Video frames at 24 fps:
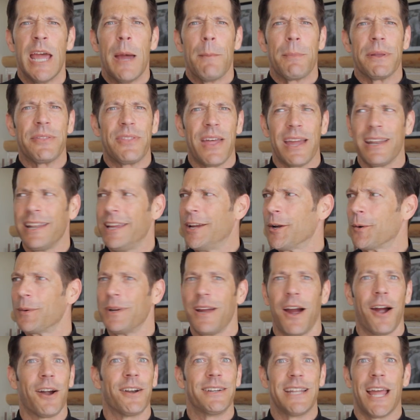But then here we
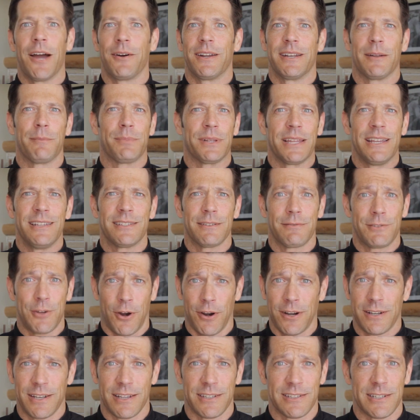are now in a place of
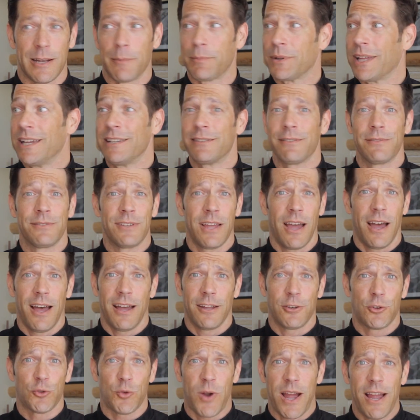darkness, in a place of
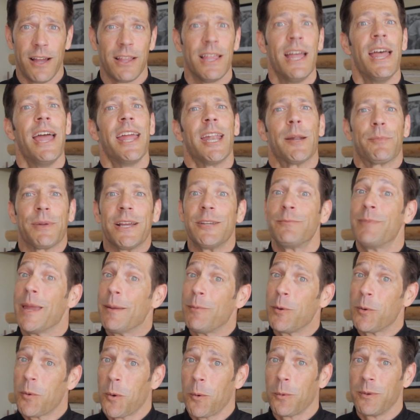trial, in a place
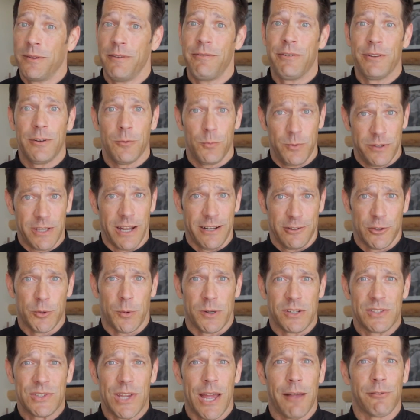maybe where we've even done it to
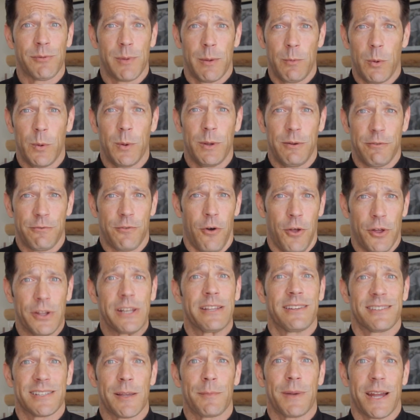ourselves, maybe we've fallen
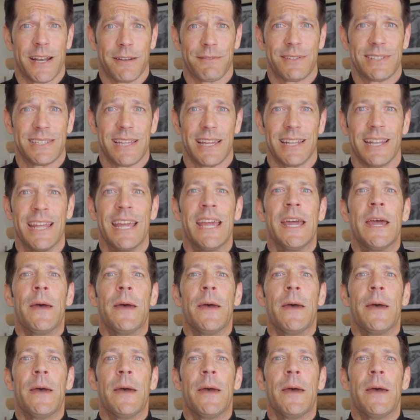into some kind of sin.